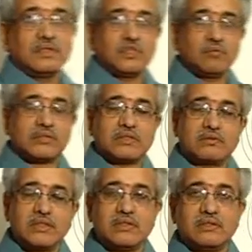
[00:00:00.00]
You must
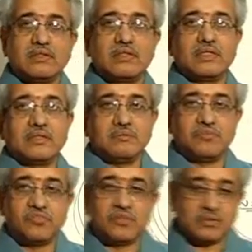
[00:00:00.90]
have seen in
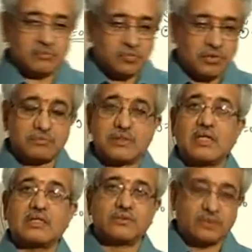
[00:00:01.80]
the films and
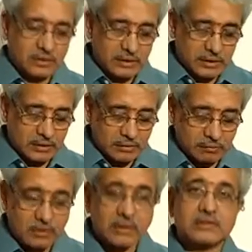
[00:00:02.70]
also in the
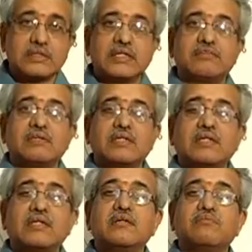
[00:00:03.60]
scientific
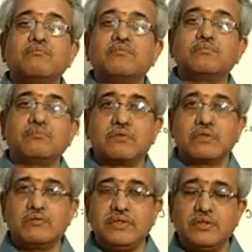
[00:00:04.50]

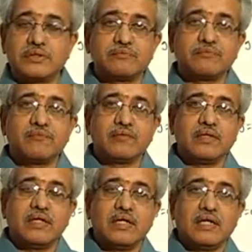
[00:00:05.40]
videos.
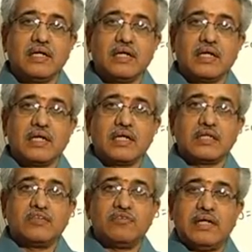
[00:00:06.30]

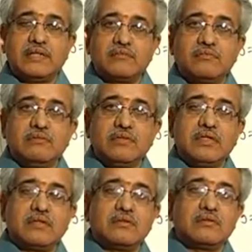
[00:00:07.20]
The weight will
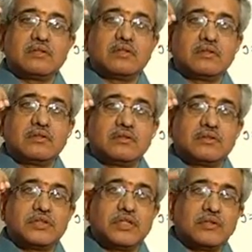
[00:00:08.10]
be
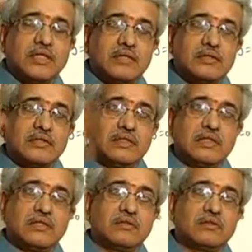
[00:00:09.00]
0 there in
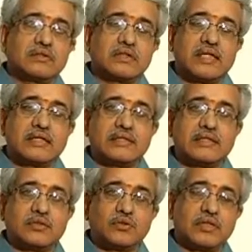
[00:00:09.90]
the satellite
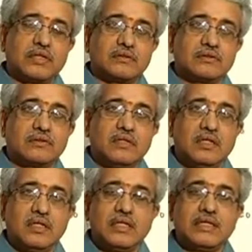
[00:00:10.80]
they show there.
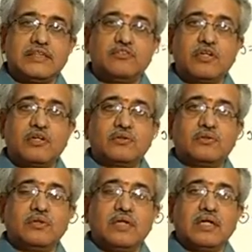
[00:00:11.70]
It is difficult
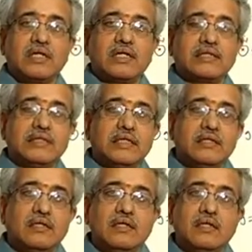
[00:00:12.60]
to get the
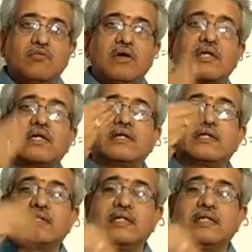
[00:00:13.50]
water drink